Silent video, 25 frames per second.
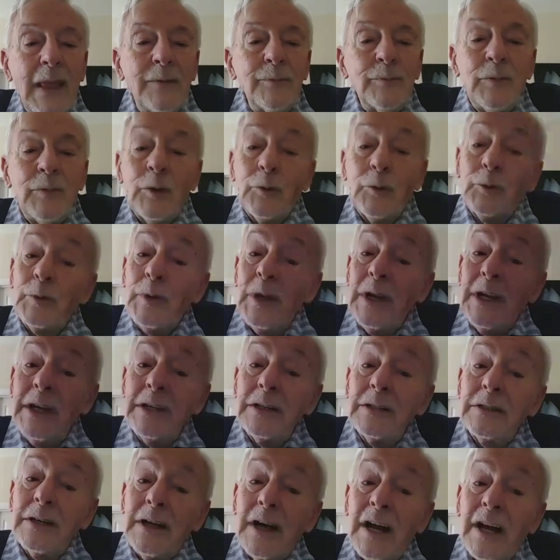But
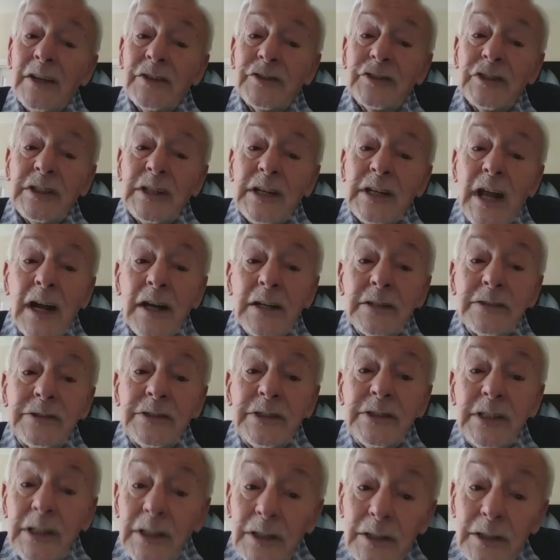really, as an
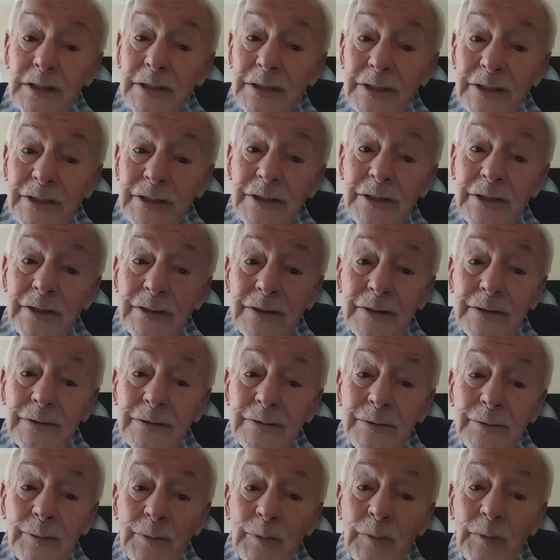idealist,
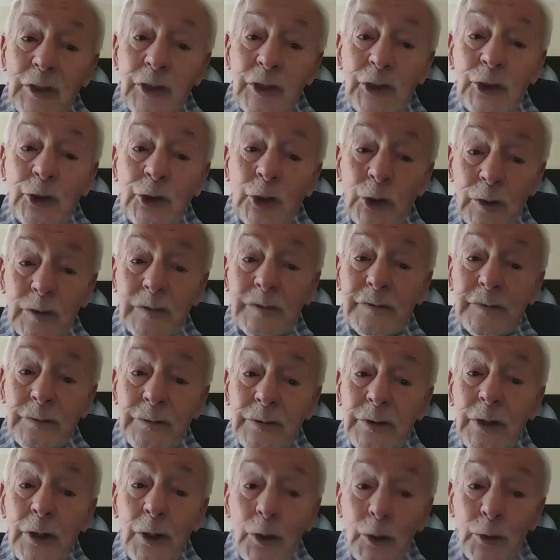you should
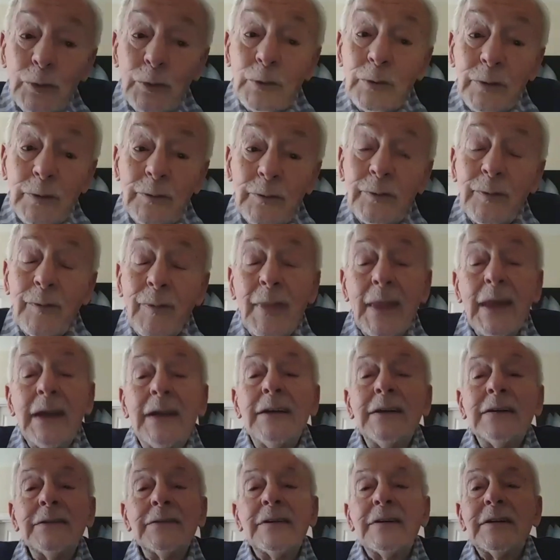have known
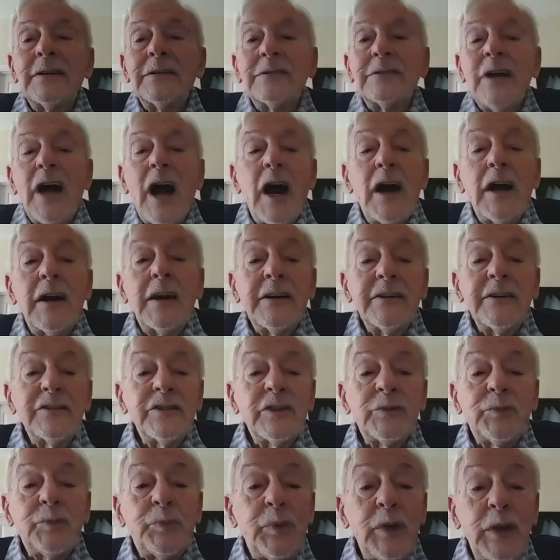that our
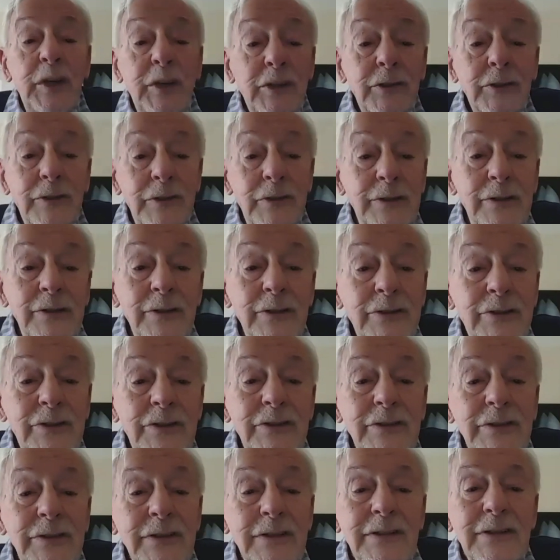
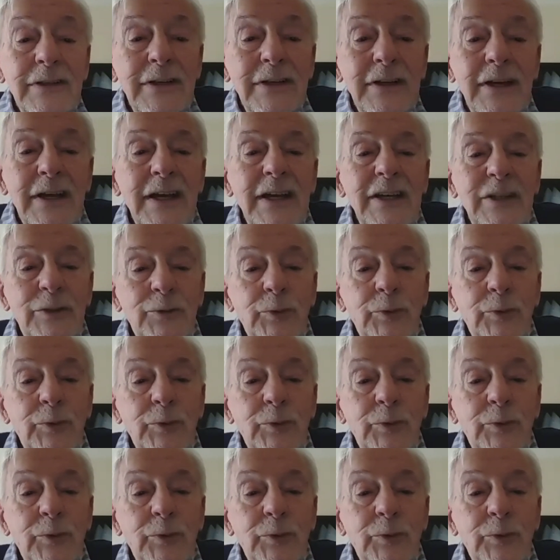experience is